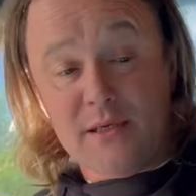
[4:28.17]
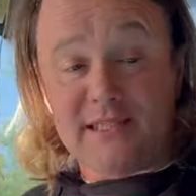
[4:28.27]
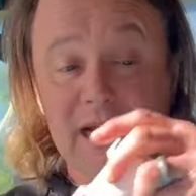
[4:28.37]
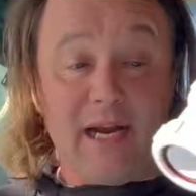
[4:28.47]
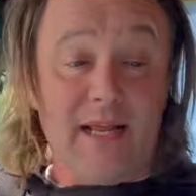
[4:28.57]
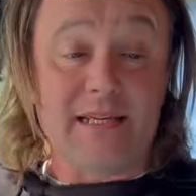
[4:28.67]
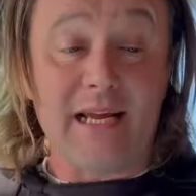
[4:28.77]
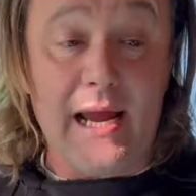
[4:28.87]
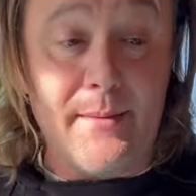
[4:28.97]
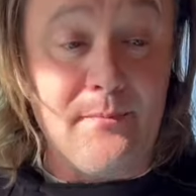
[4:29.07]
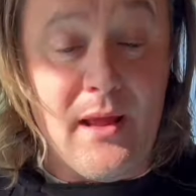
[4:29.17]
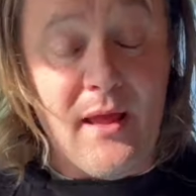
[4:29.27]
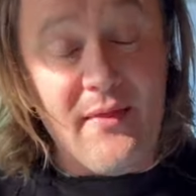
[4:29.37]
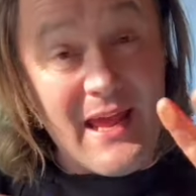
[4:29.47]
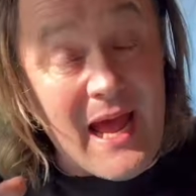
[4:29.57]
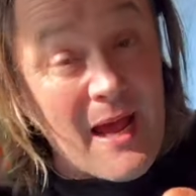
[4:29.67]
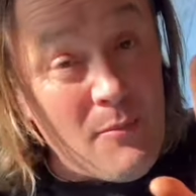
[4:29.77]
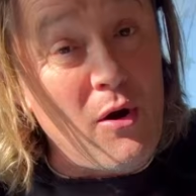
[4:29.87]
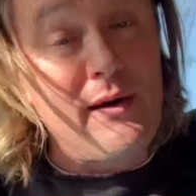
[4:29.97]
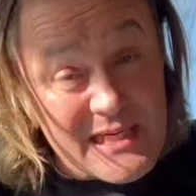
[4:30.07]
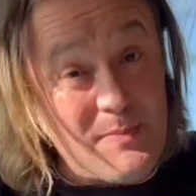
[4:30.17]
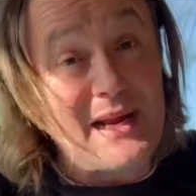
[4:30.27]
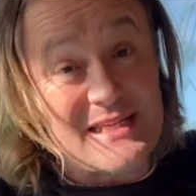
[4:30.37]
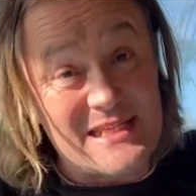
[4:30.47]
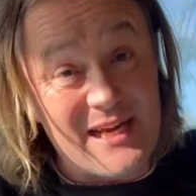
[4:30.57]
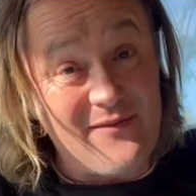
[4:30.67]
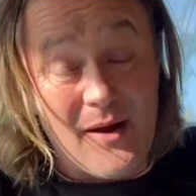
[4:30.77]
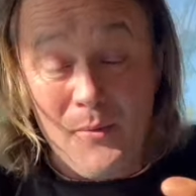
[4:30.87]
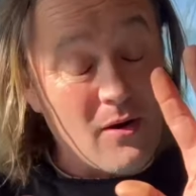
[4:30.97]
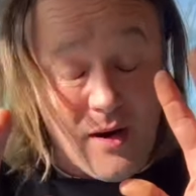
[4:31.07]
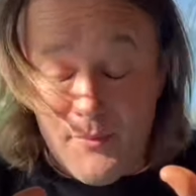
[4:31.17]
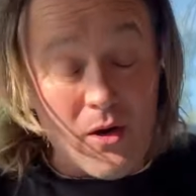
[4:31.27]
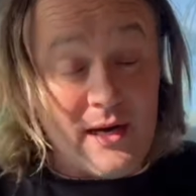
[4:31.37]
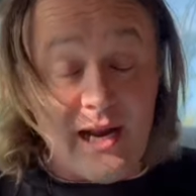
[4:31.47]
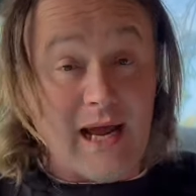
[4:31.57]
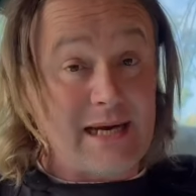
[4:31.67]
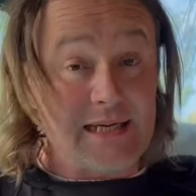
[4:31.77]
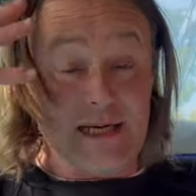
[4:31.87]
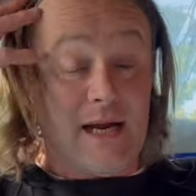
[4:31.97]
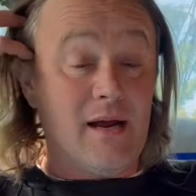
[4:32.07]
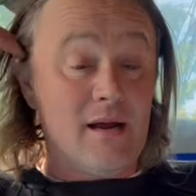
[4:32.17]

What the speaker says: exactly the same. They are more expensive. I'm not going to lie to you.